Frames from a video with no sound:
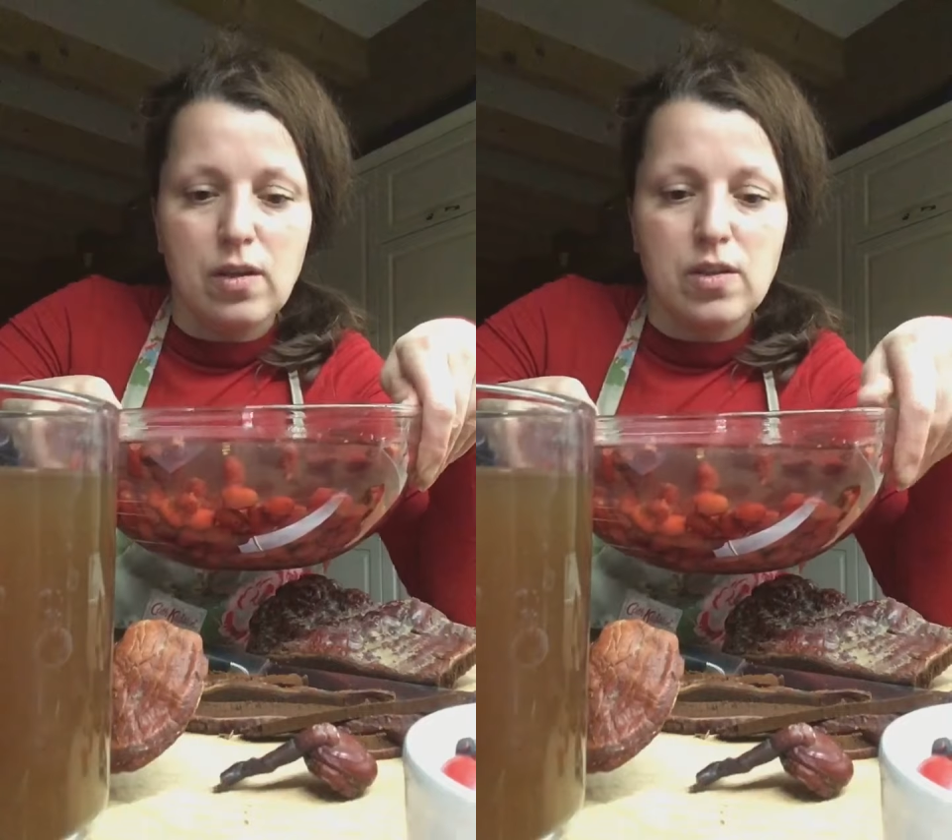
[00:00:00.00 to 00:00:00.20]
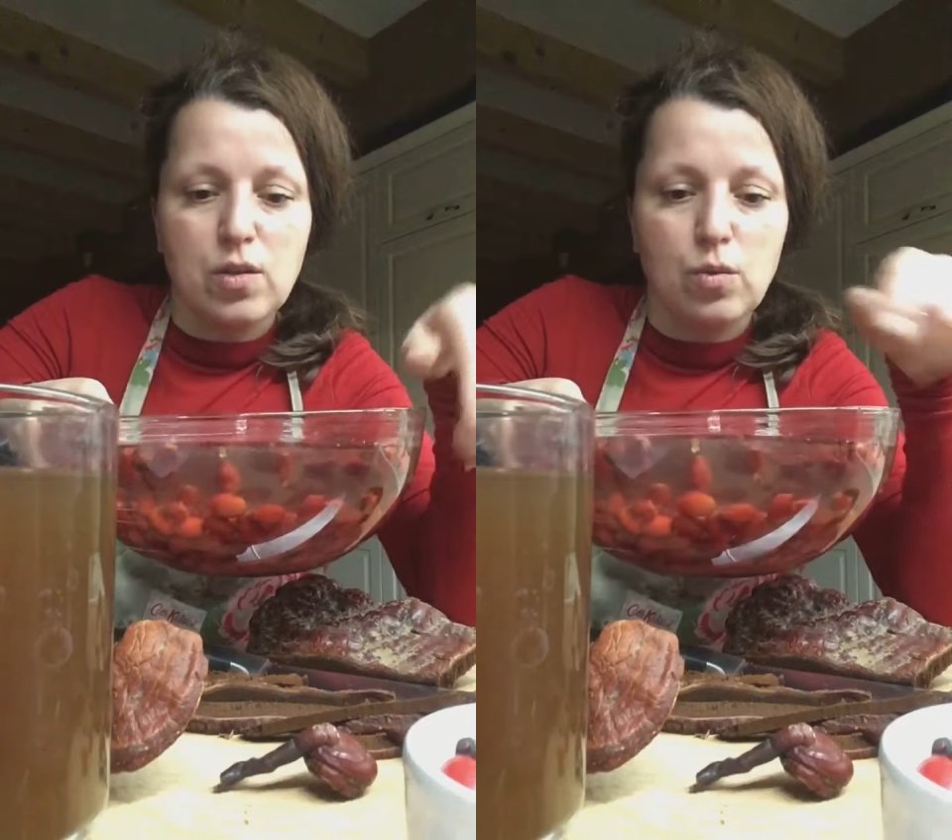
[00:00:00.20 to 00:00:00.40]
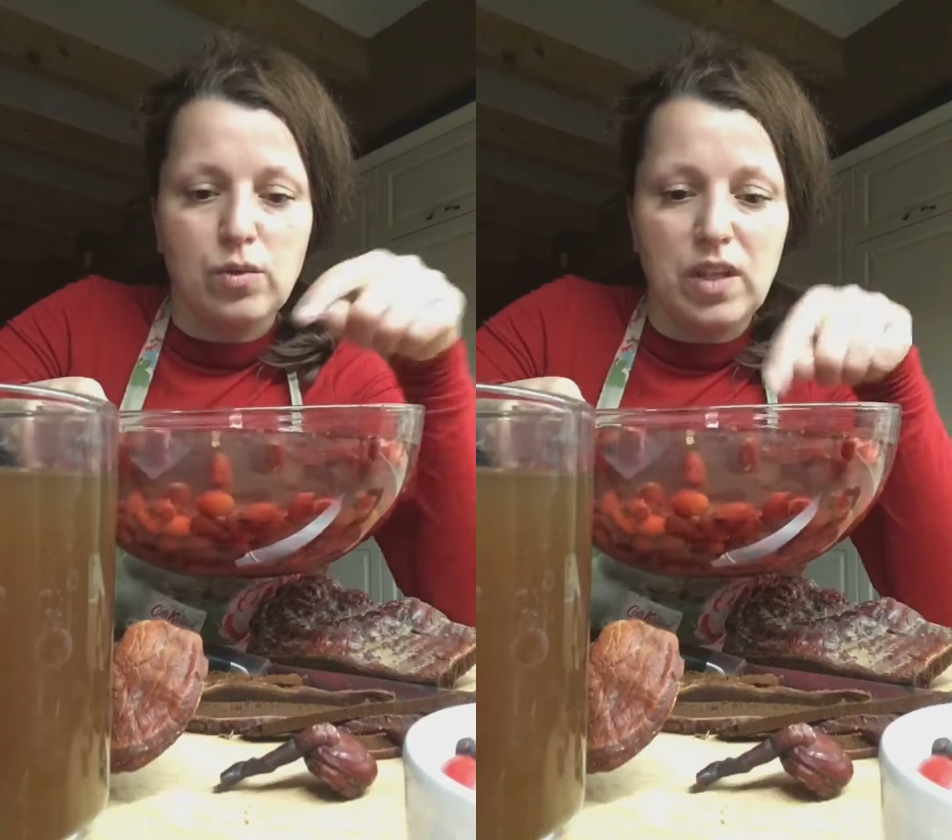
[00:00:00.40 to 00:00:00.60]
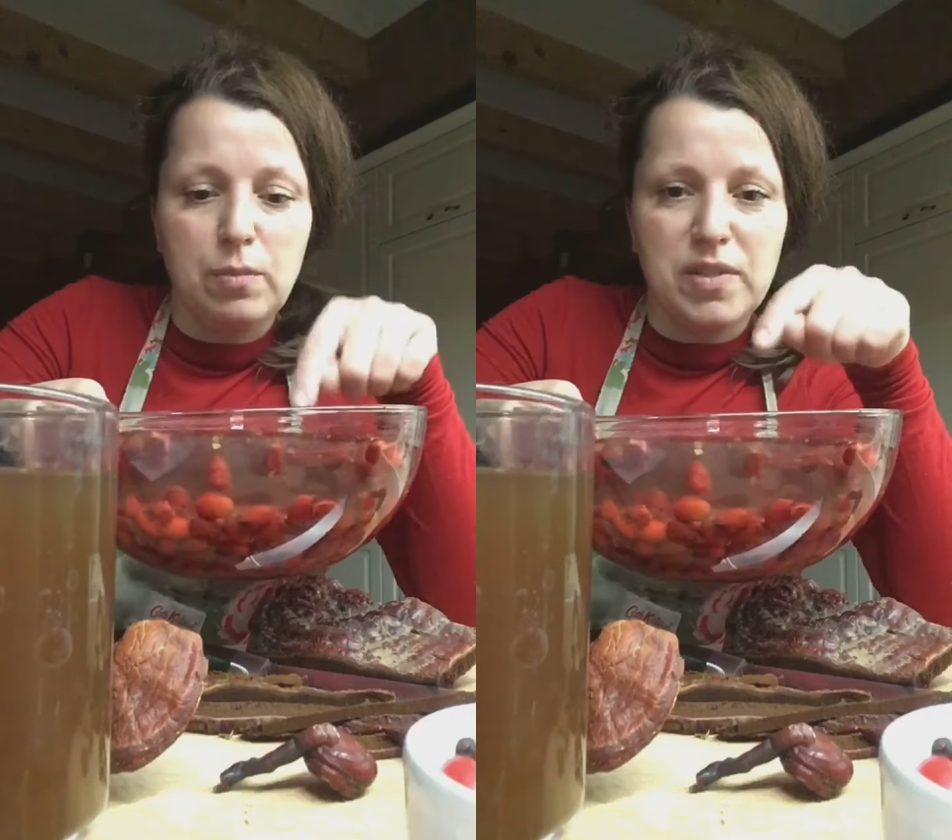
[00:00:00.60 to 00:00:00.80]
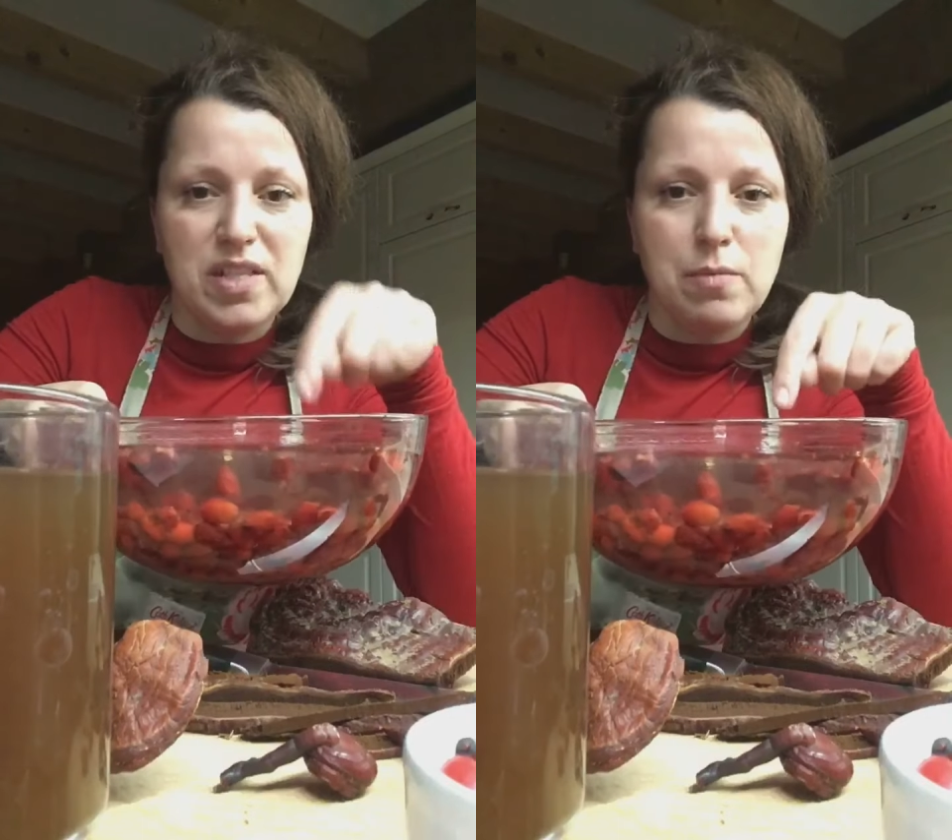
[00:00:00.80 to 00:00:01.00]
So they'll
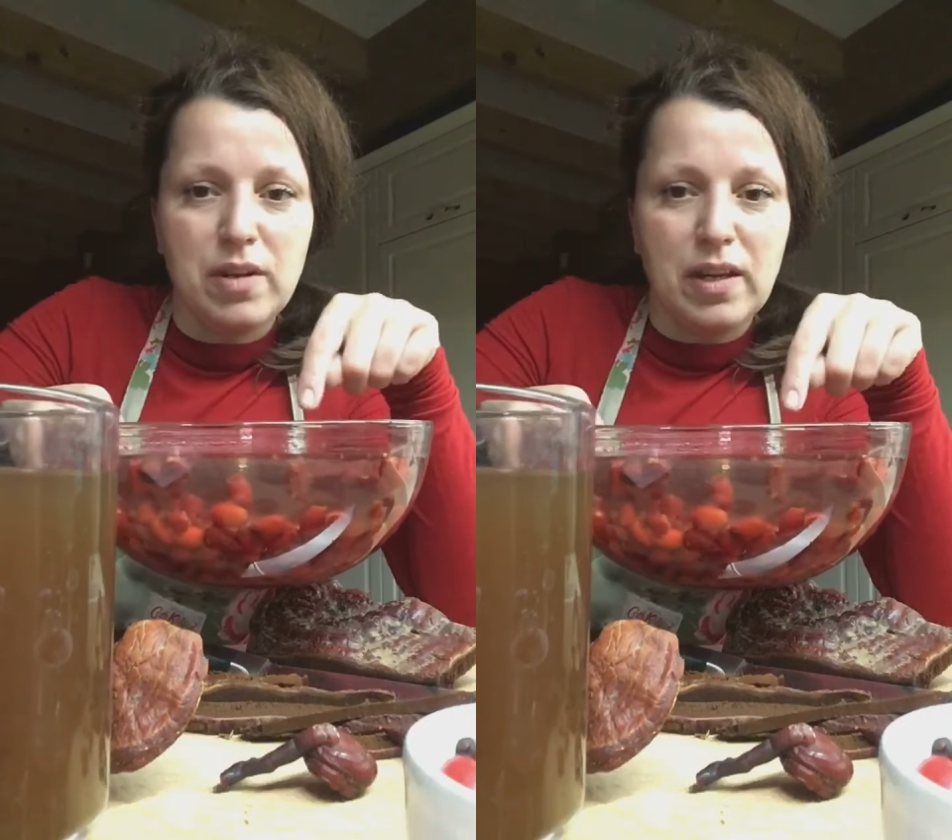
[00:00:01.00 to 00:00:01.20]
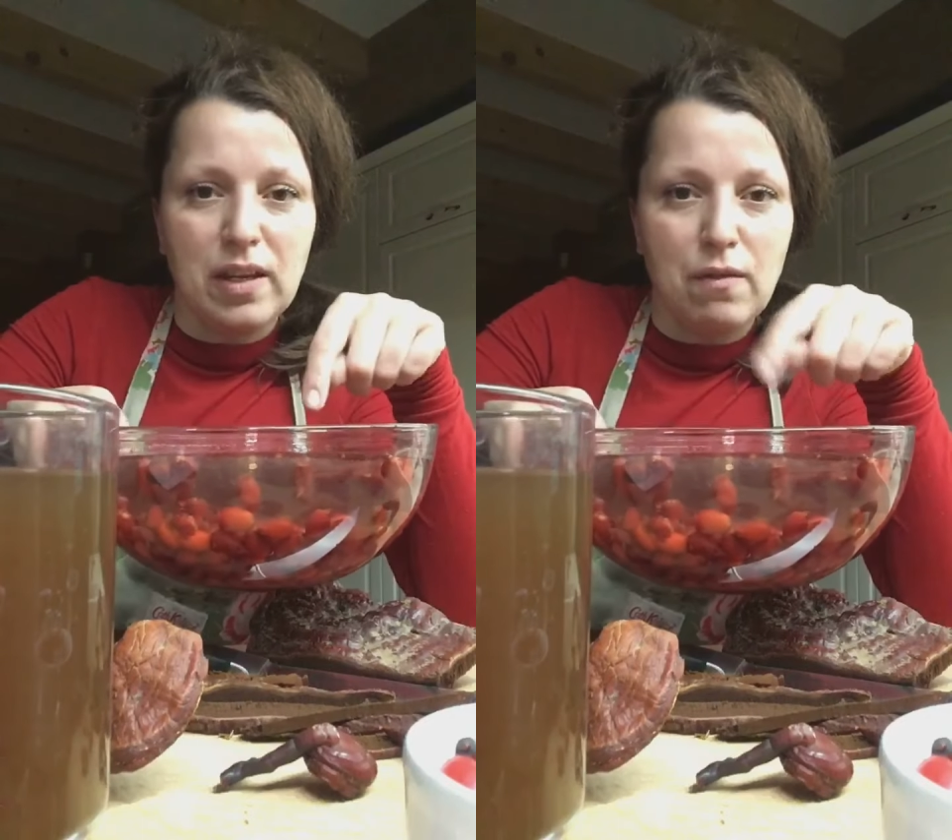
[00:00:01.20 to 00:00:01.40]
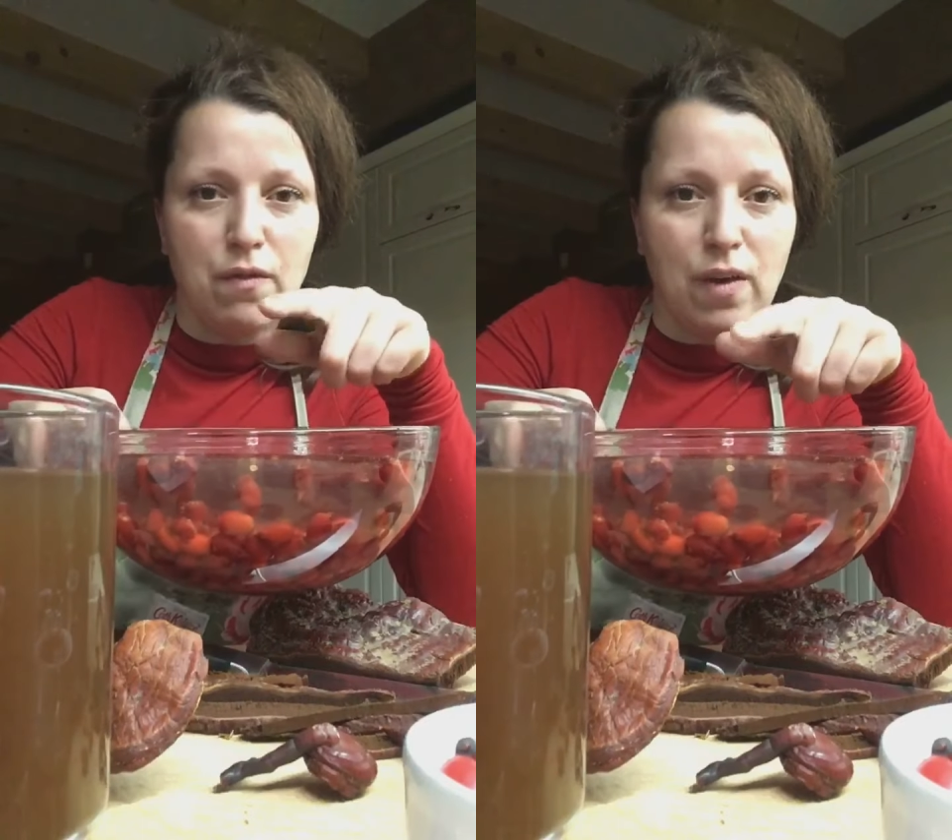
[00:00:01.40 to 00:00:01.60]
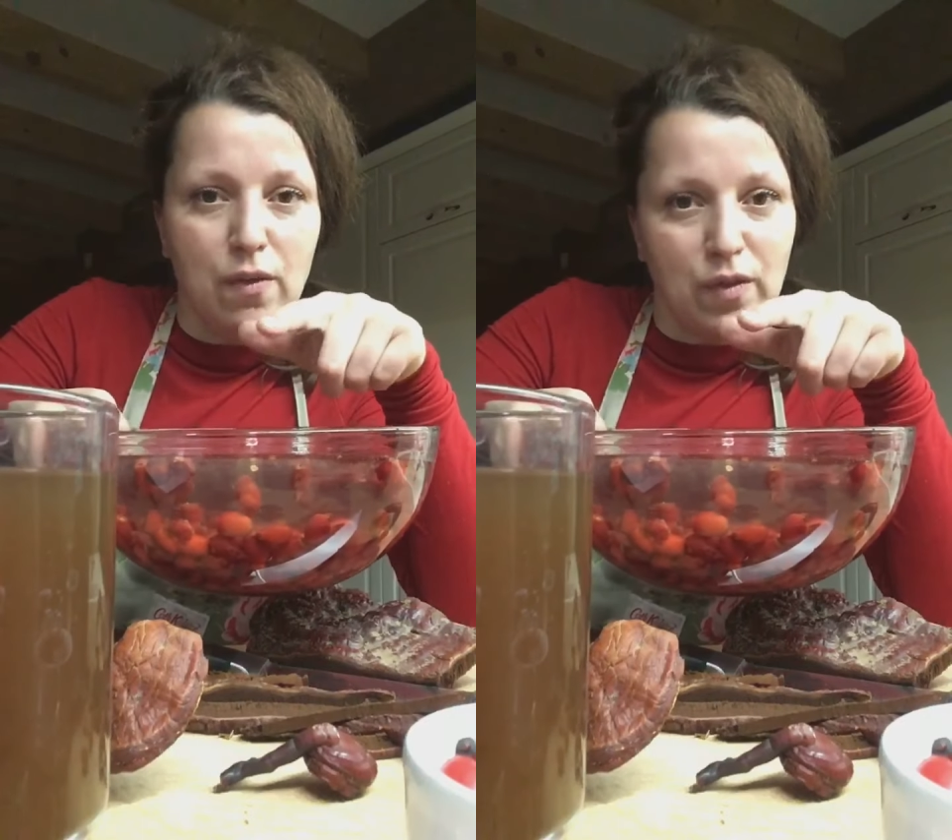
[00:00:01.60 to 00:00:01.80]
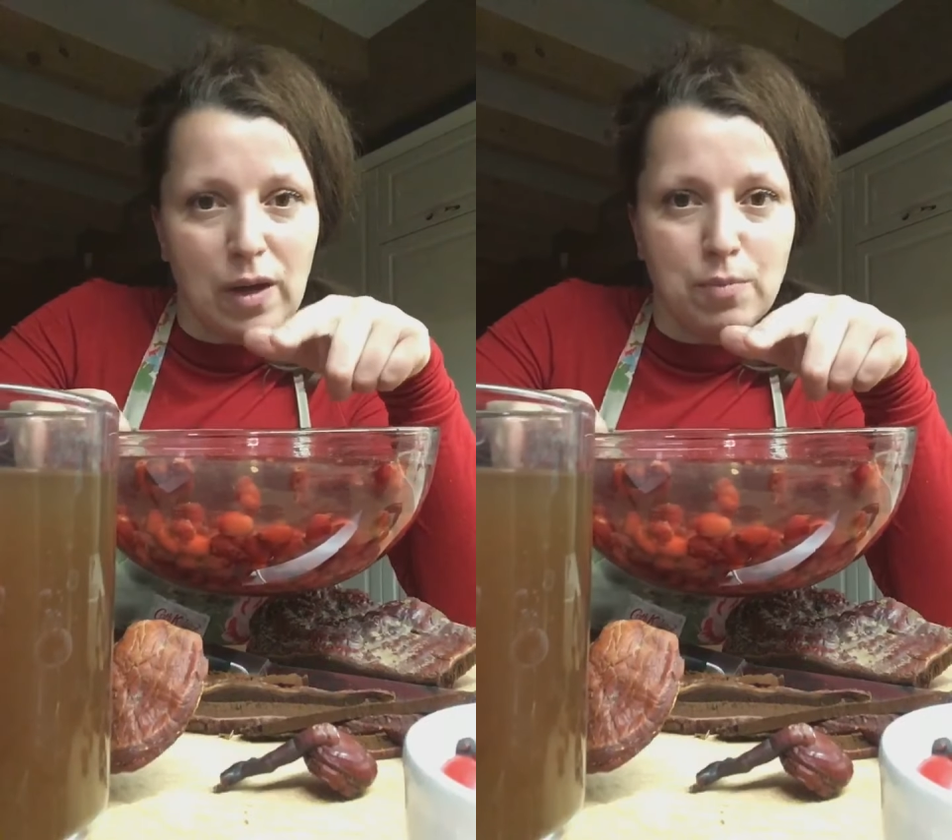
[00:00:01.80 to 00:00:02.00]
be simmering in
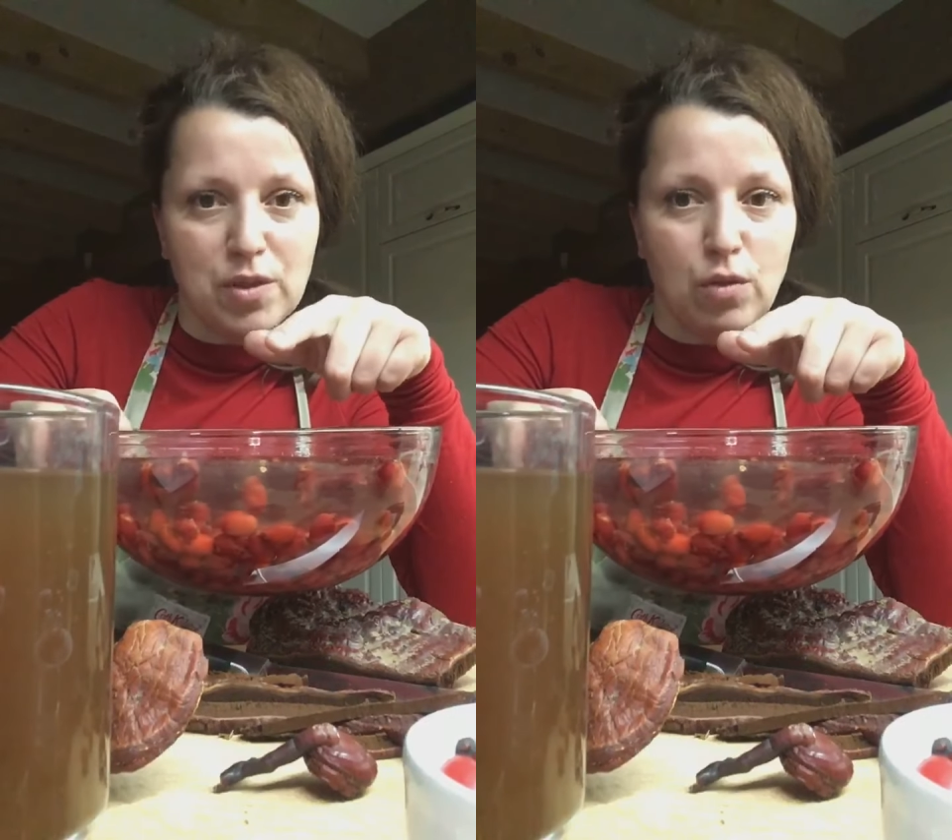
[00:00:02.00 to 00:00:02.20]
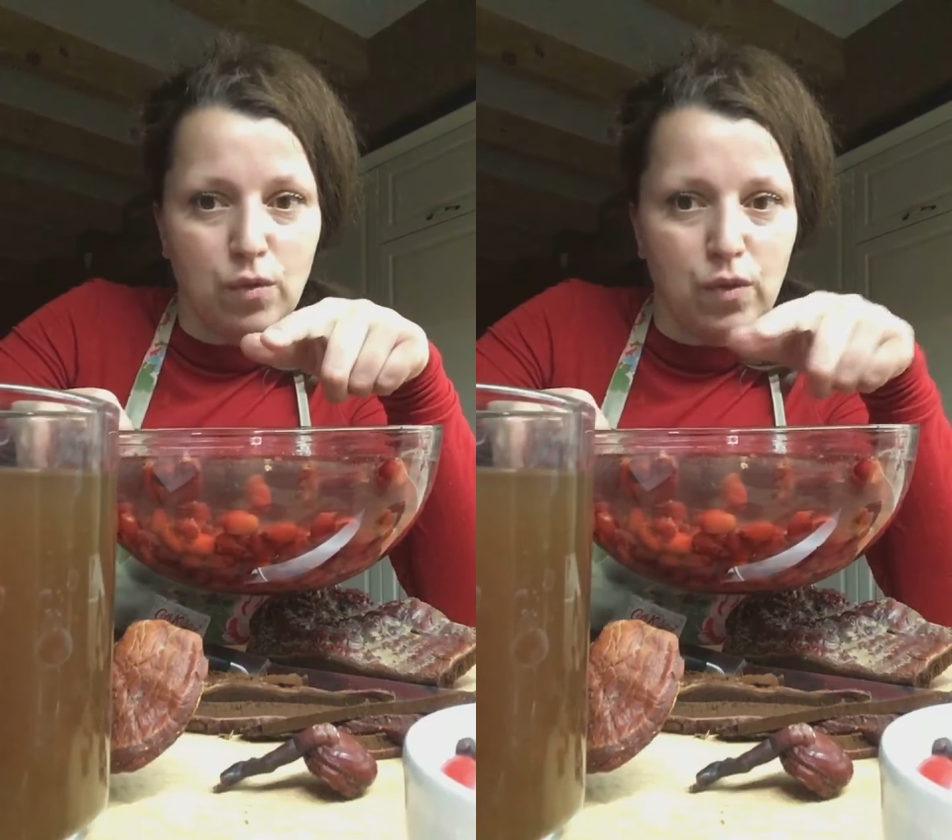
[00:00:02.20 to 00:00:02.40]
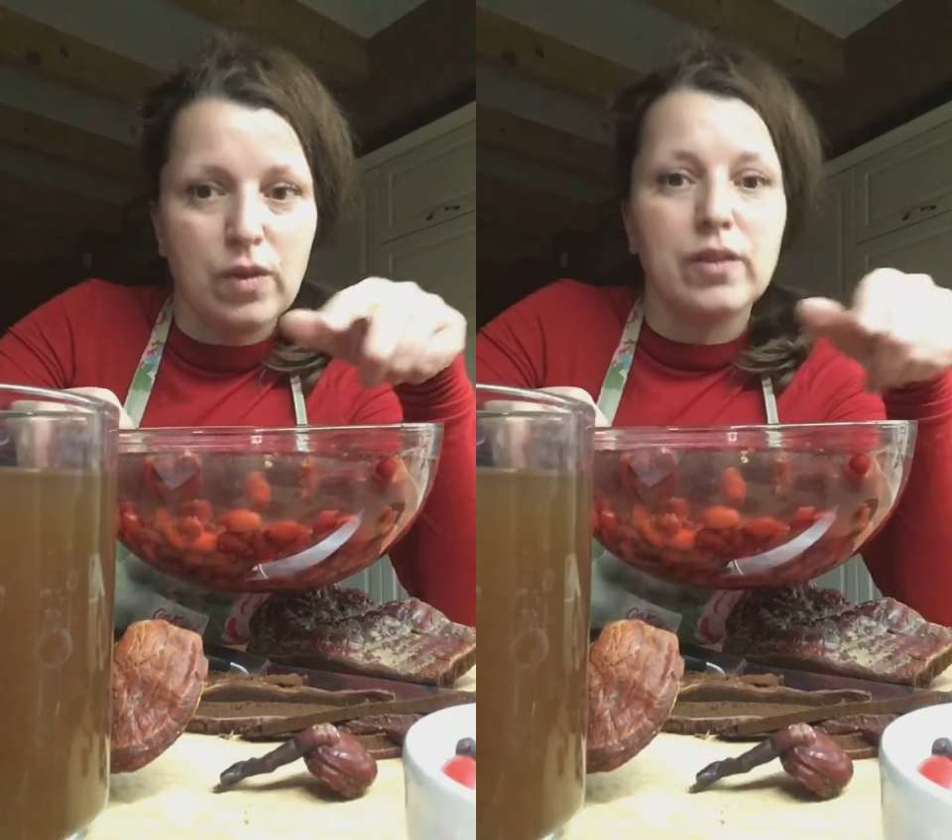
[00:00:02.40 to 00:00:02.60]
5 cups of